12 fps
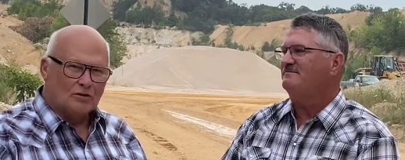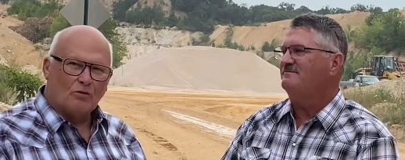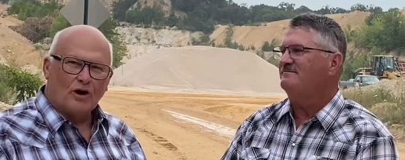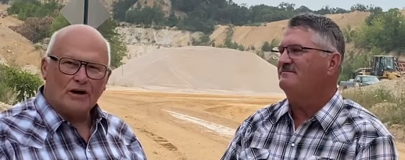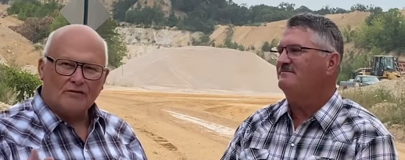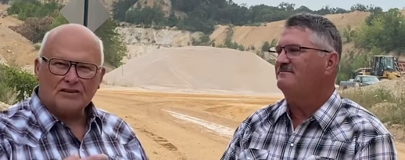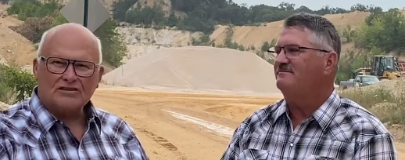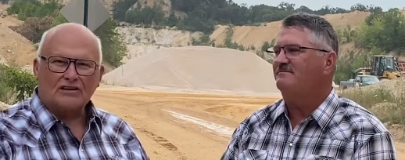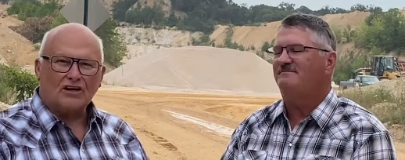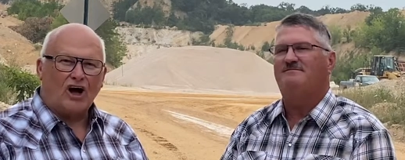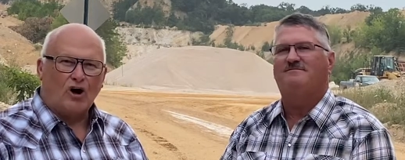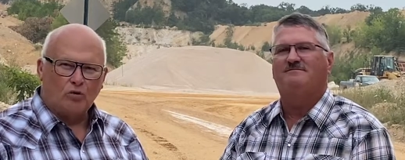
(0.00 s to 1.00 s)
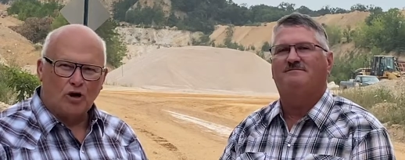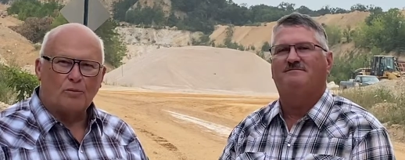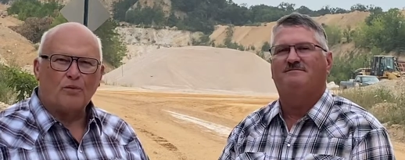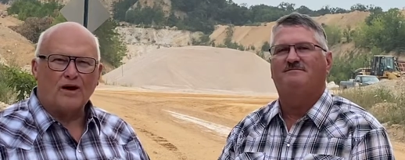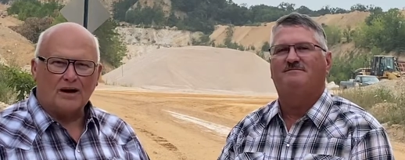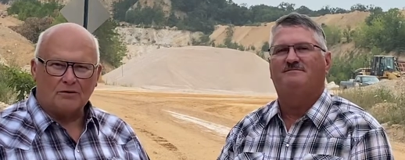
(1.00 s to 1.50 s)
Speaker 1: one of us a call. We'll
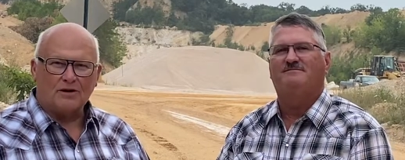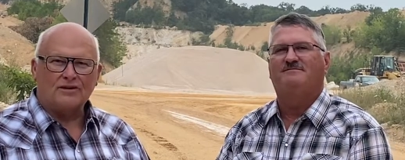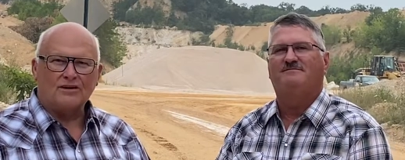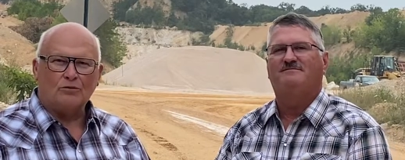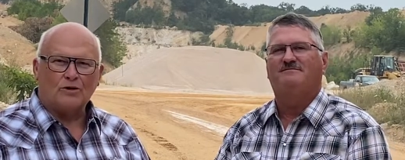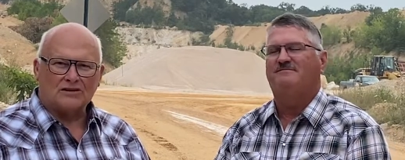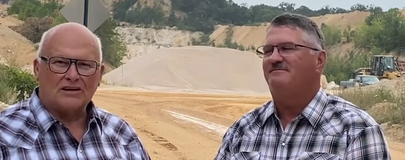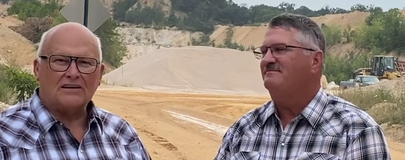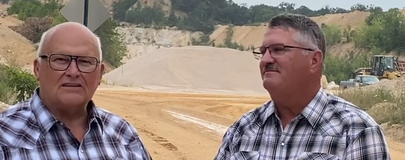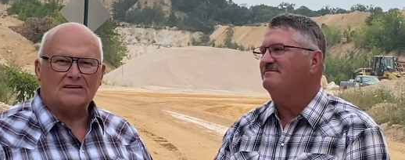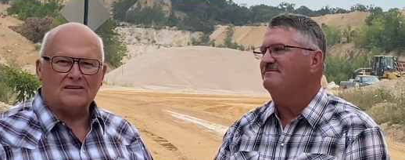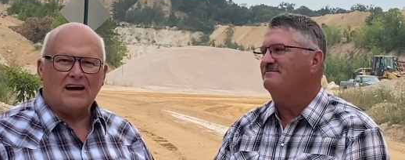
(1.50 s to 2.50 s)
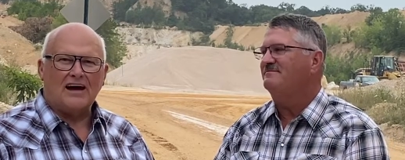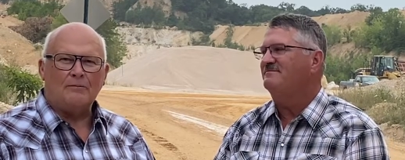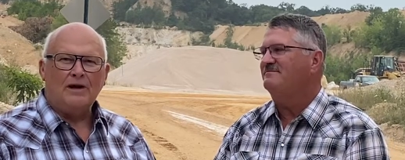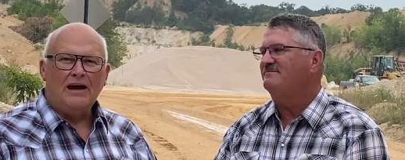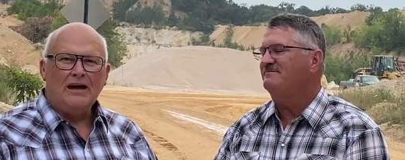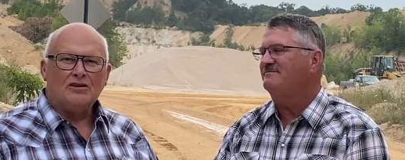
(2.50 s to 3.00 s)
pray with you. We'll take the time
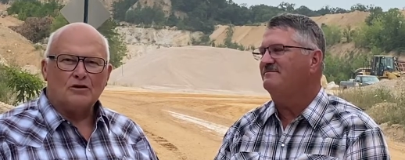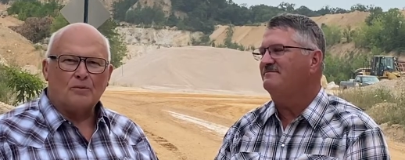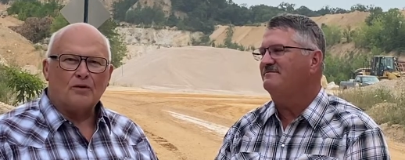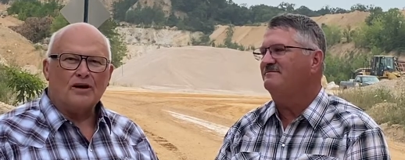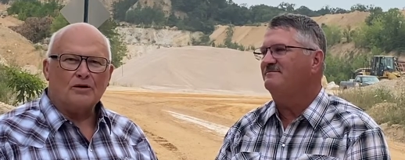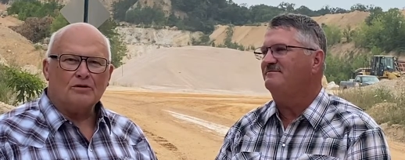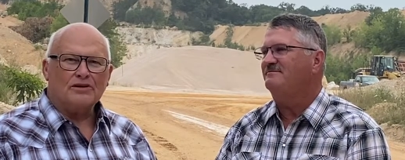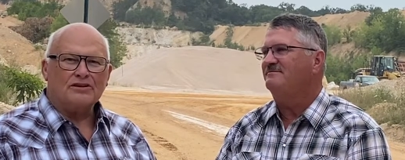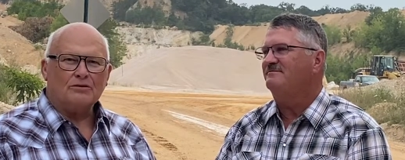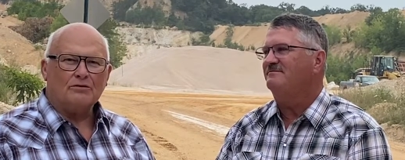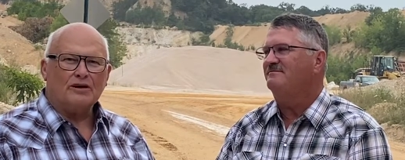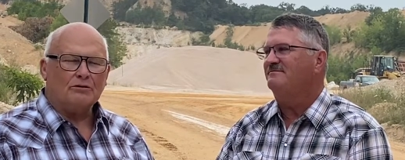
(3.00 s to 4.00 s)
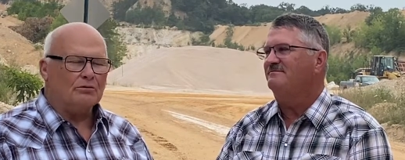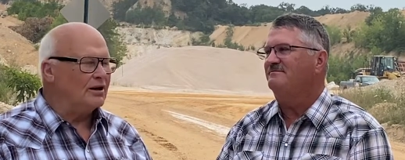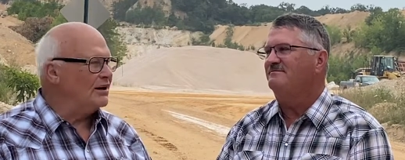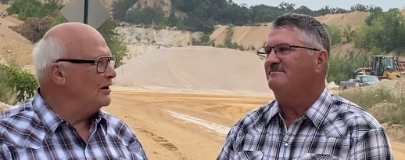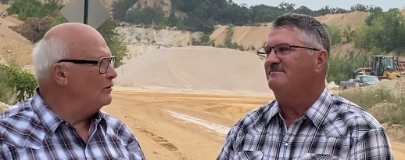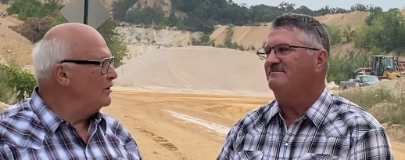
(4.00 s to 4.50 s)
to pray with you. We
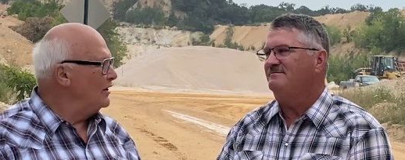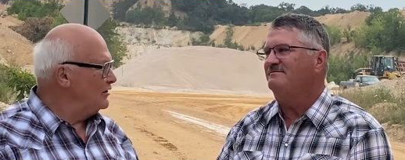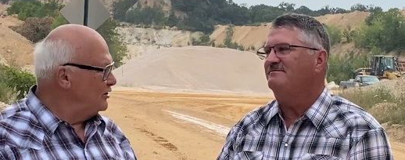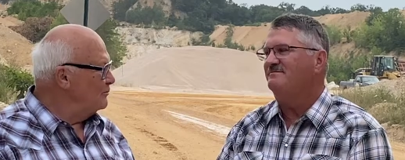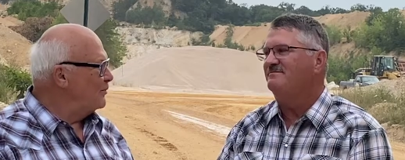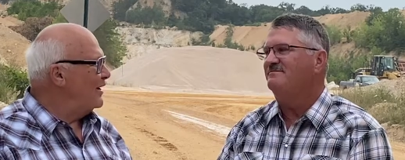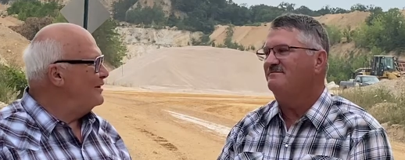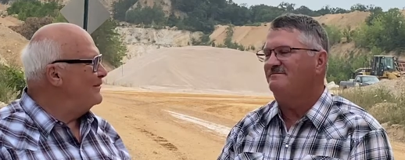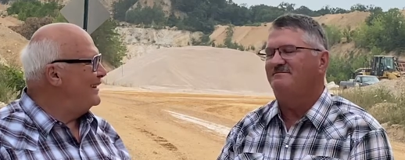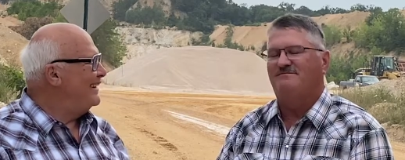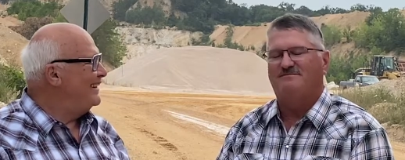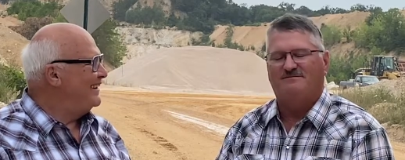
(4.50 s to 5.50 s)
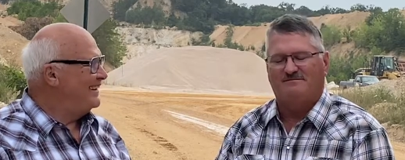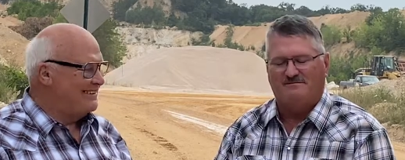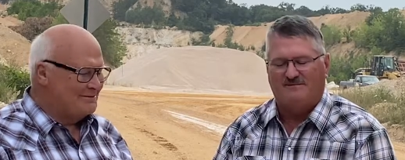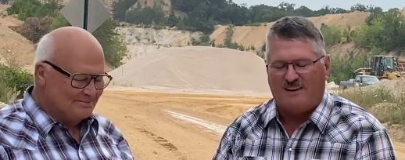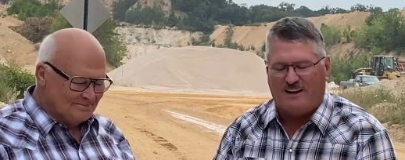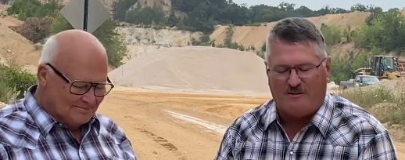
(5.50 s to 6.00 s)
really will. You pray, bud.
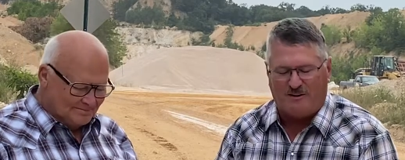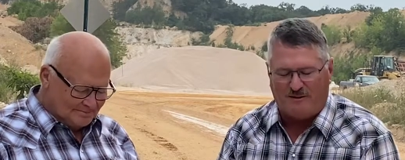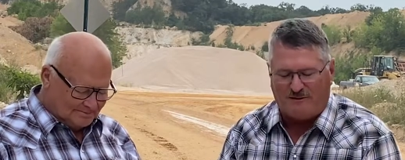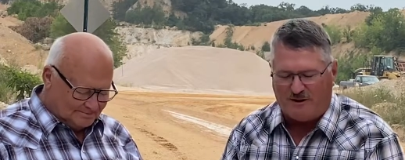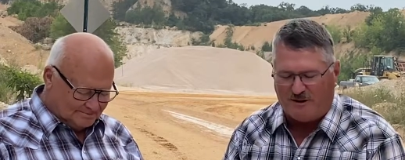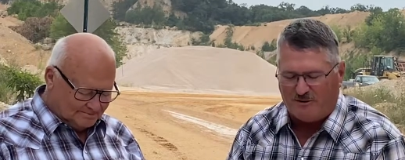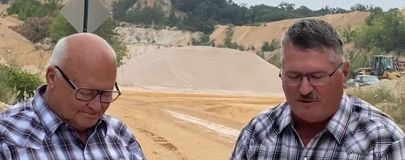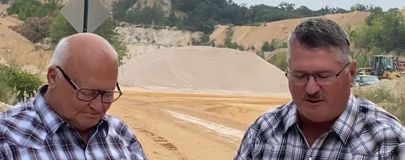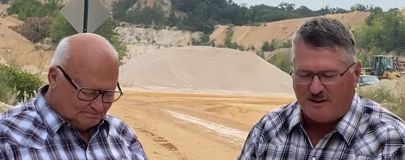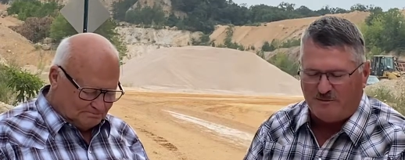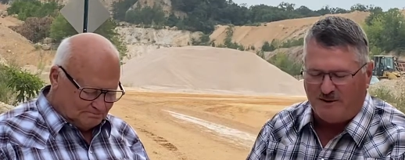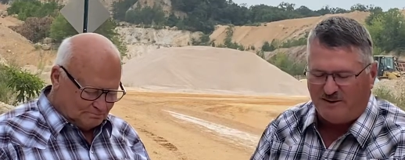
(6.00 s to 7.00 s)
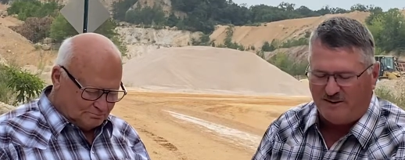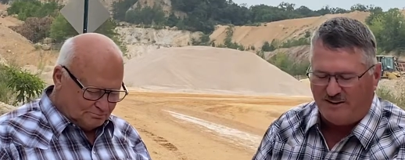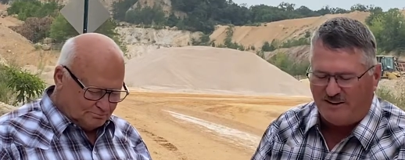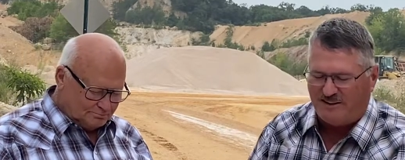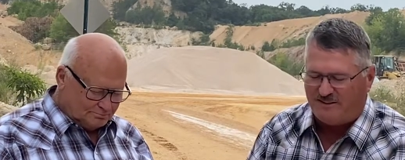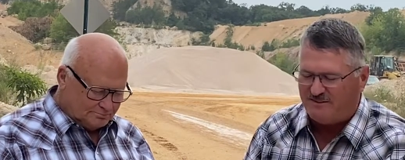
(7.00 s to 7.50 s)
Speaker 2: Heavenly Father, we come here
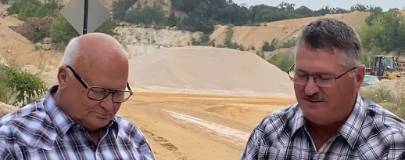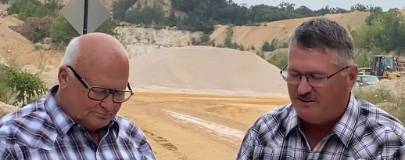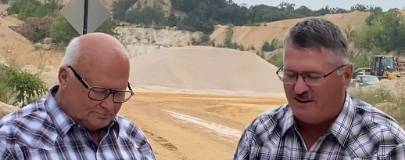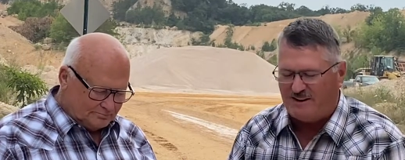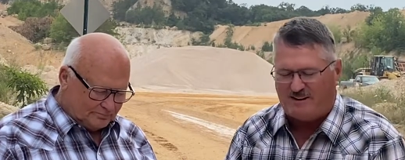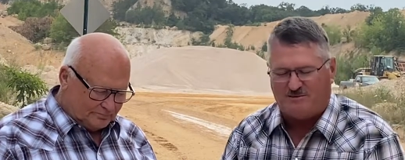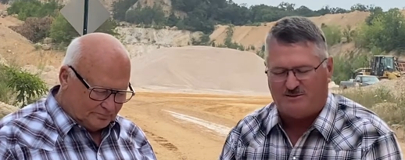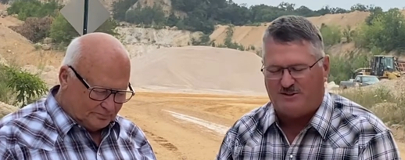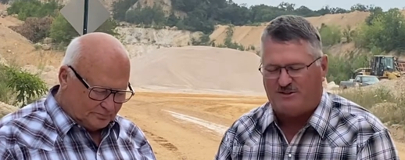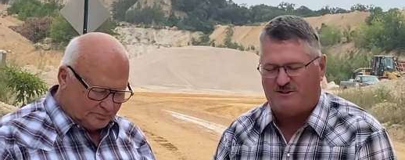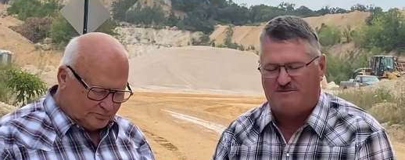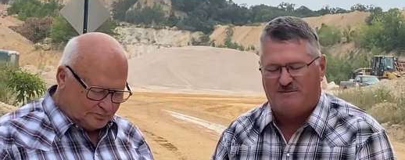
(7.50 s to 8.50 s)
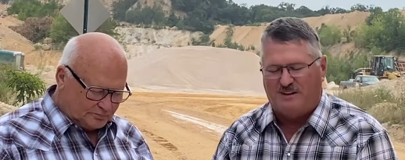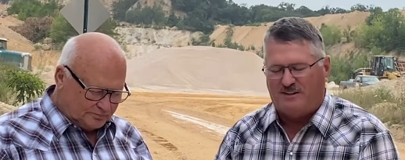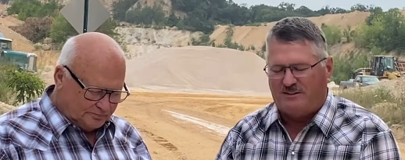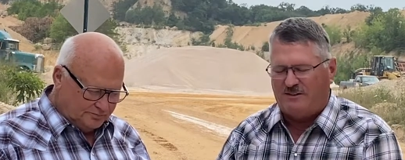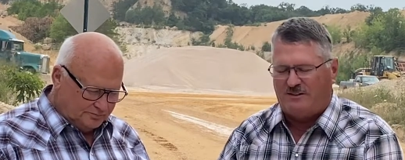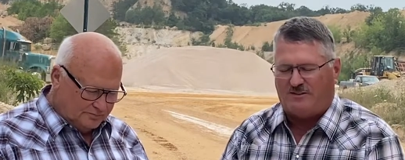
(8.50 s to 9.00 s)
today um, just
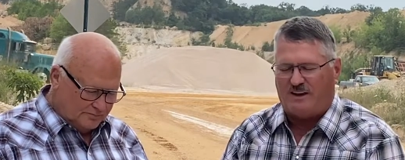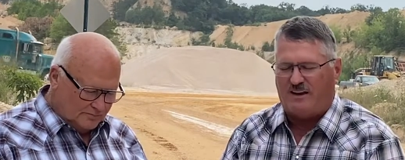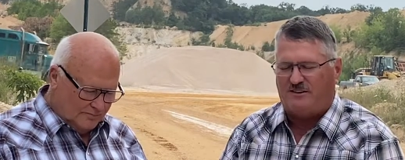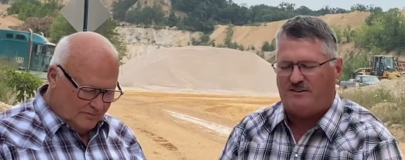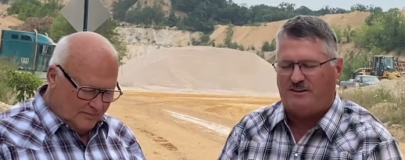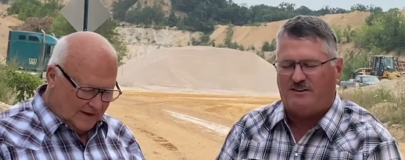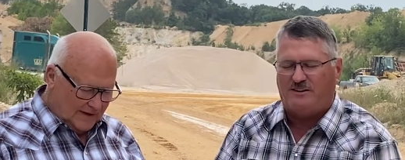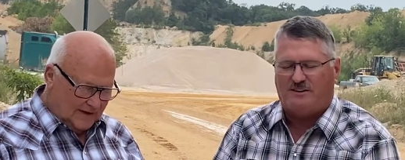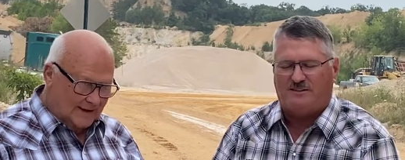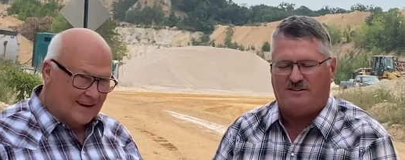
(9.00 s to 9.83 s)
just asking that,